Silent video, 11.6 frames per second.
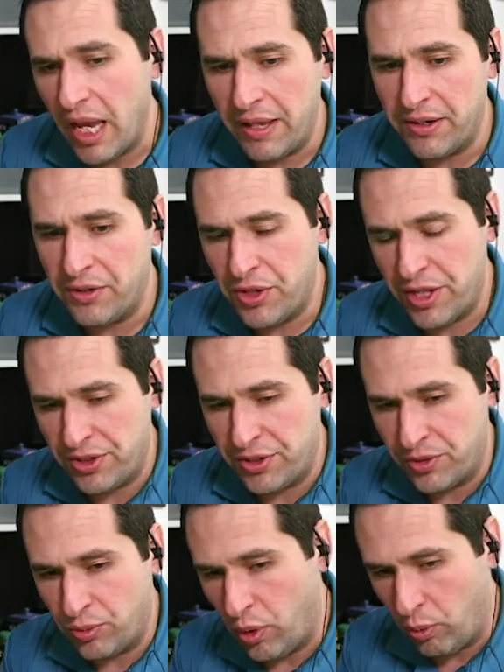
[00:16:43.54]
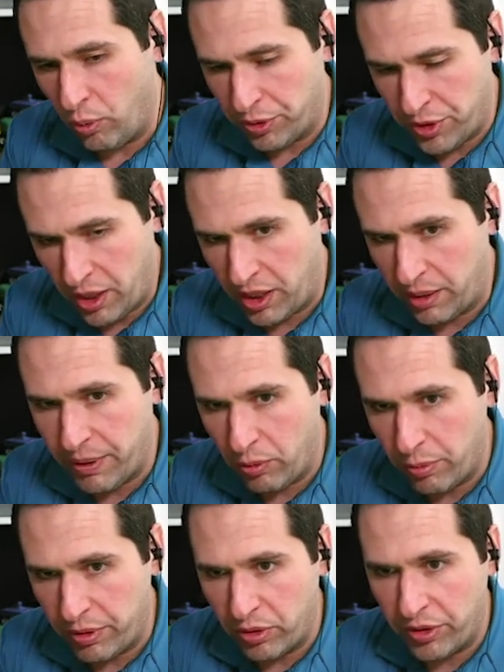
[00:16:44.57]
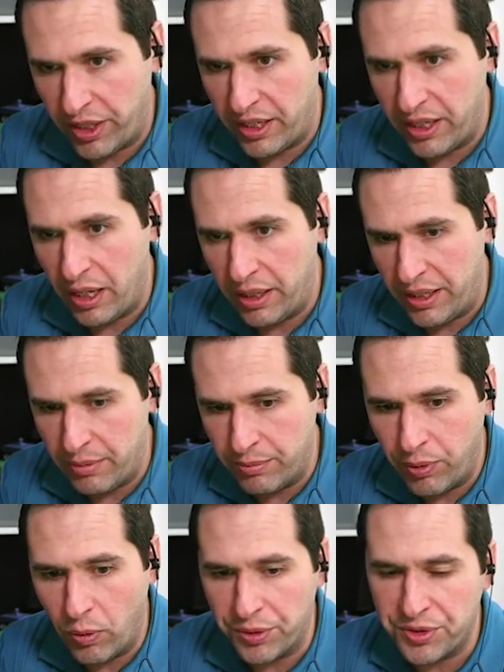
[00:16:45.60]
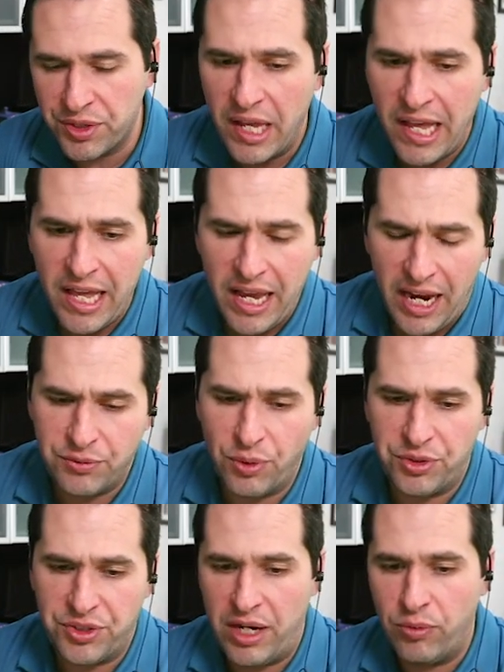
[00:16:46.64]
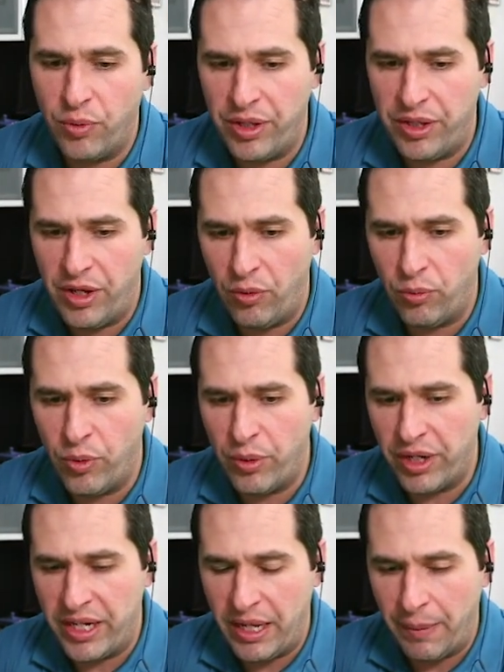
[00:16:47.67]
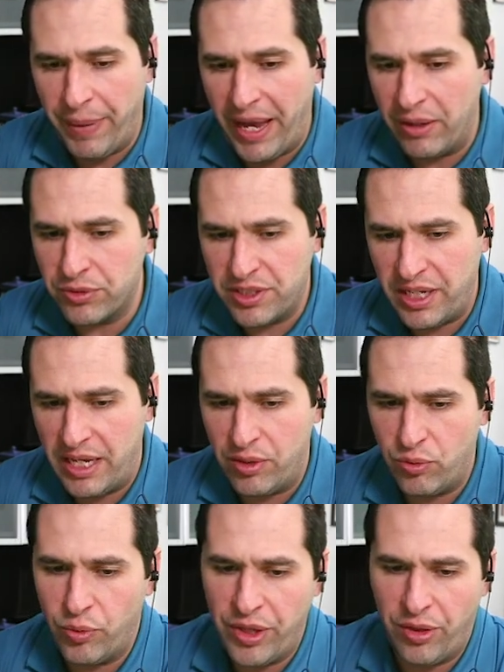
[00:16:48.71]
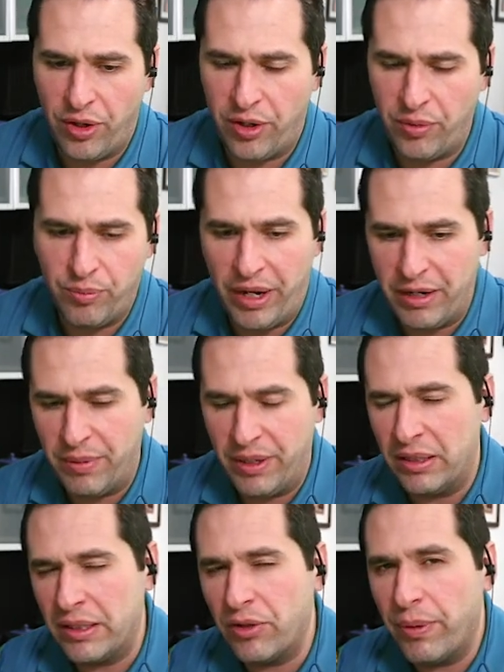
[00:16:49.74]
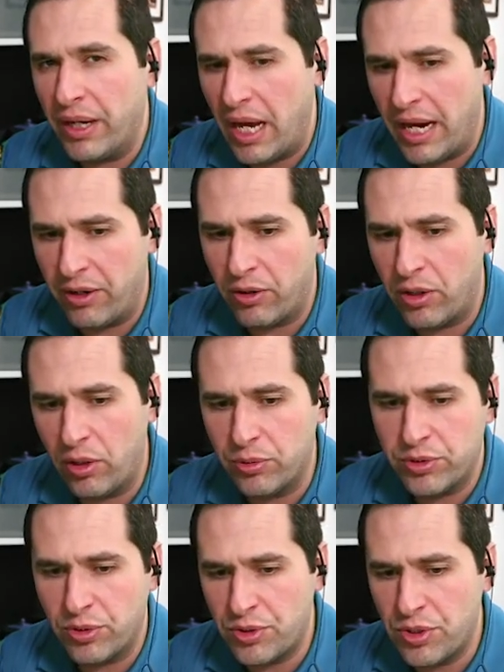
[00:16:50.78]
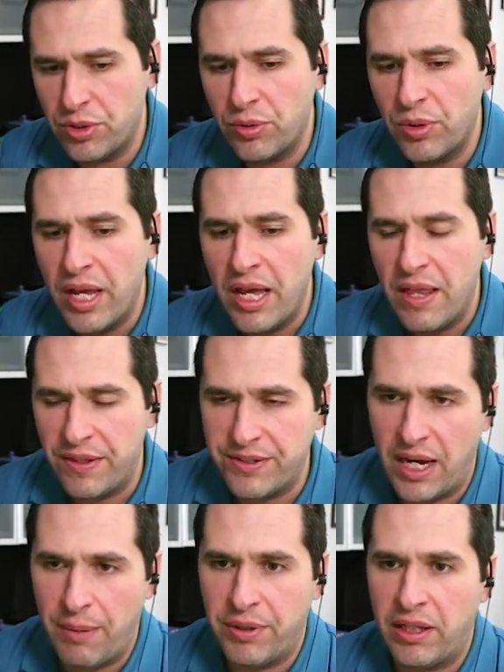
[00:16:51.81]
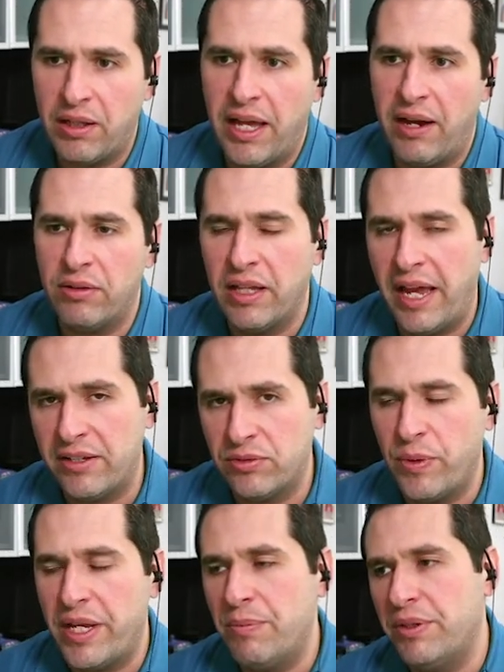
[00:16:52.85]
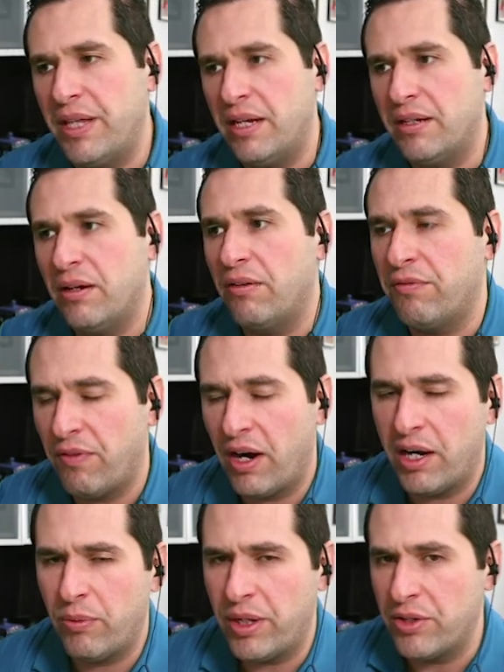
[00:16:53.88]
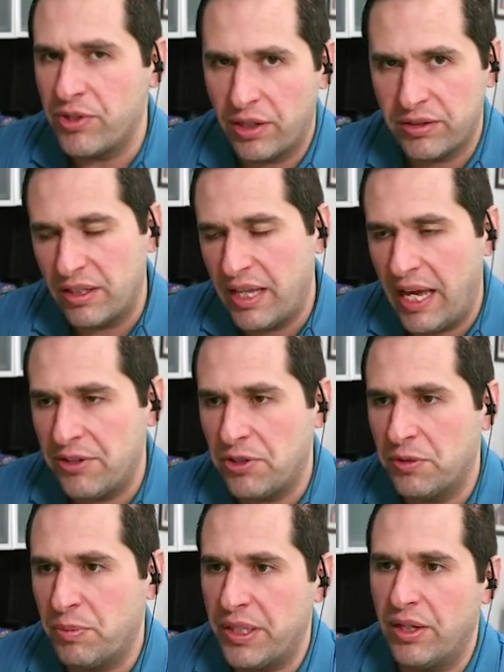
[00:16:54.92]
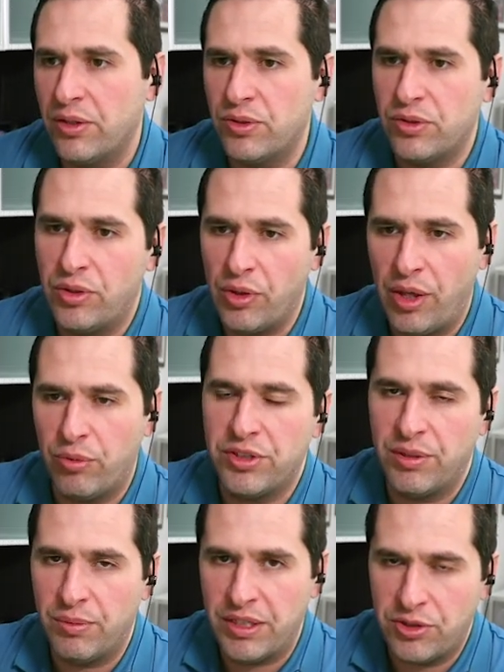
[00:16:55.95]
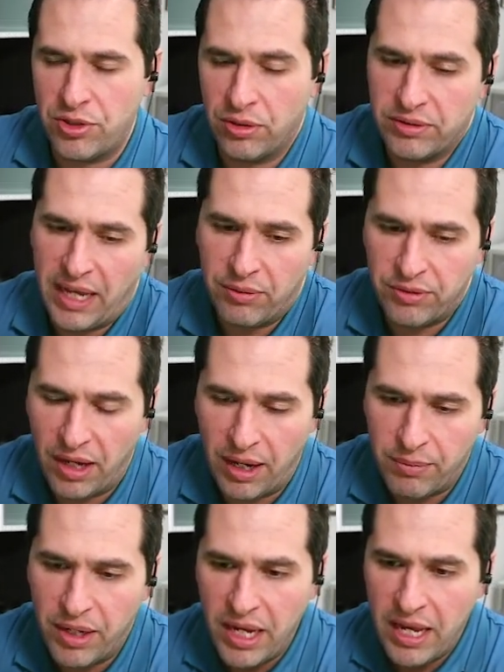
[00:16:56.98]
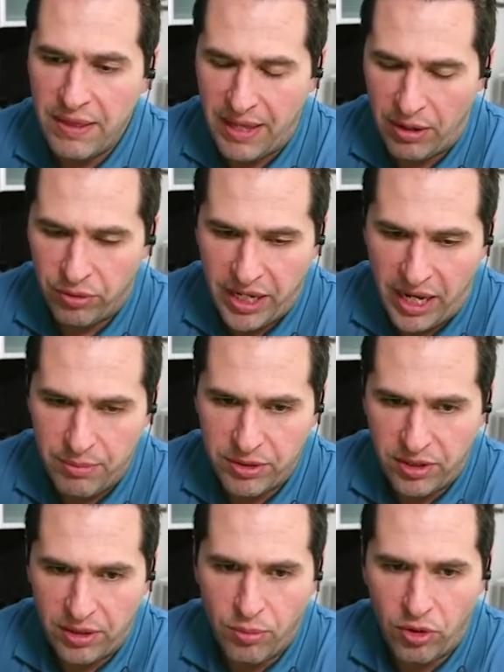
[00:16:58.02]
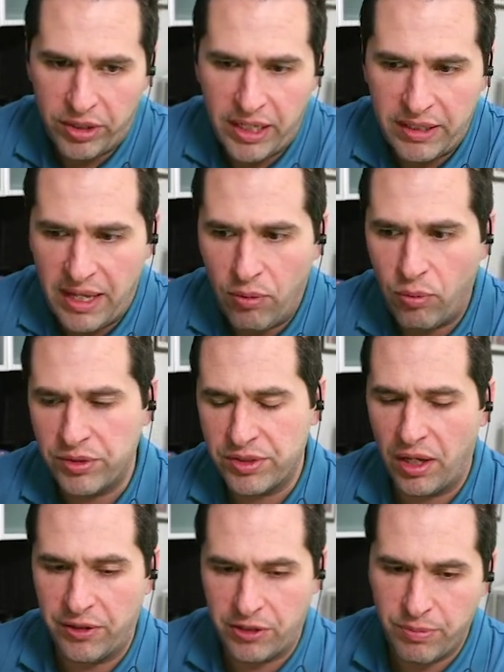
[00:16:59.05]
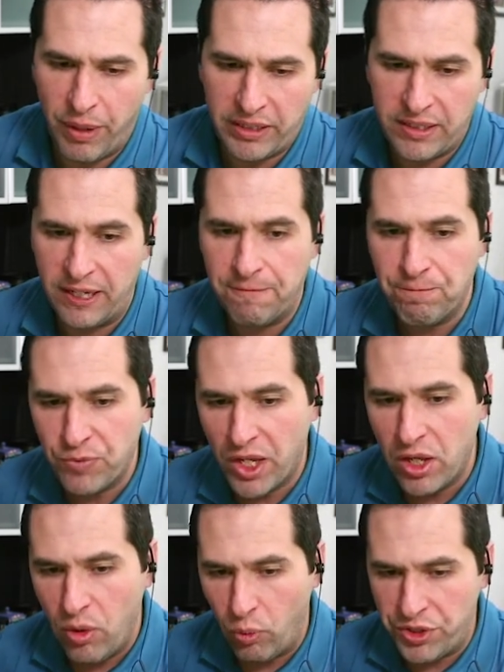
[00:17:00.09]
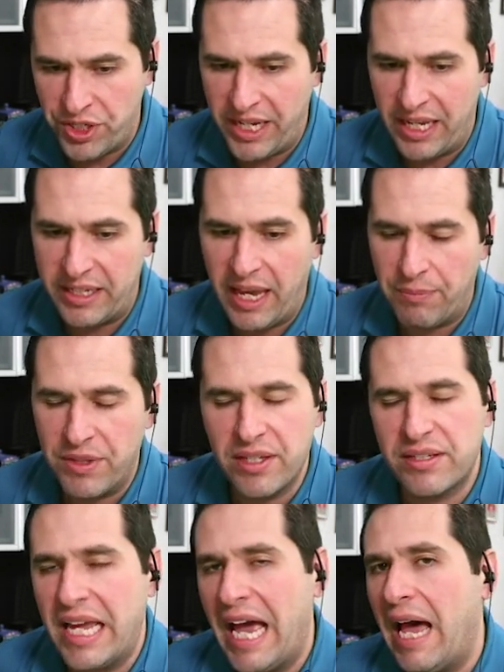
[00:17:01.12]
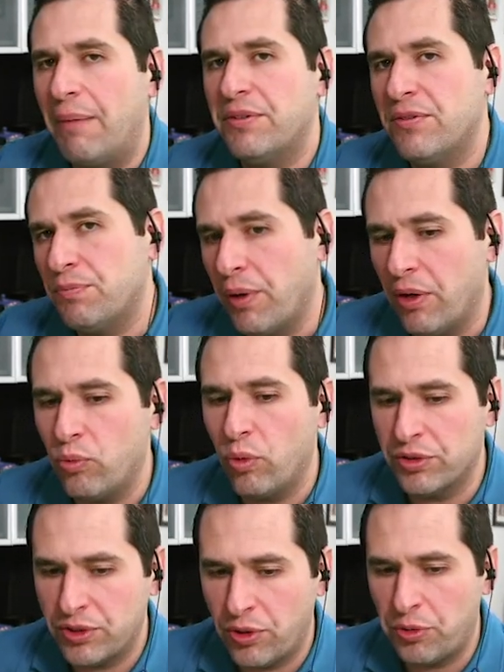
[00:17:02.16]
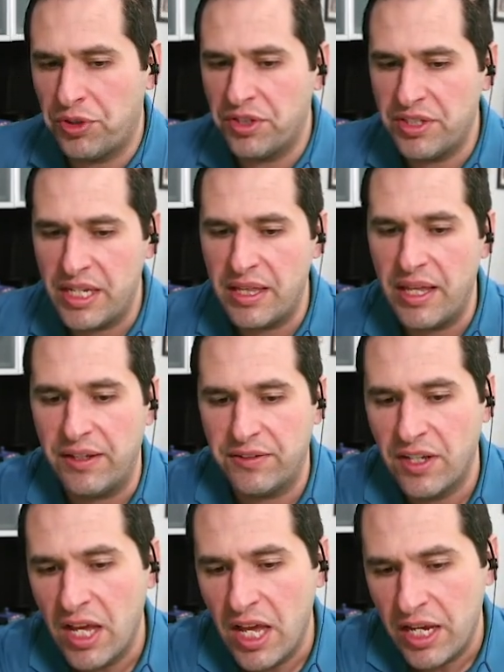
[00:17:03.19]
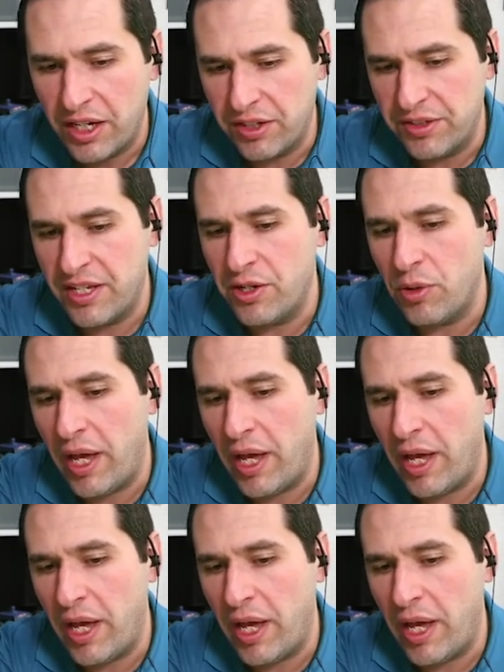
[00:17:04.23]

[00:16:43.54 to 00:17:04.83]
And this is what we're talking about when we look at imports. As we were saying, we were going to get a bounce. We thought it might have been a little bit higher, closer to the top of the cloud last week. But then on Friday, we adjusted that just because there was some additional downtime that came into the market that was unexpected, which again kept this capped. But we'll start to see this continue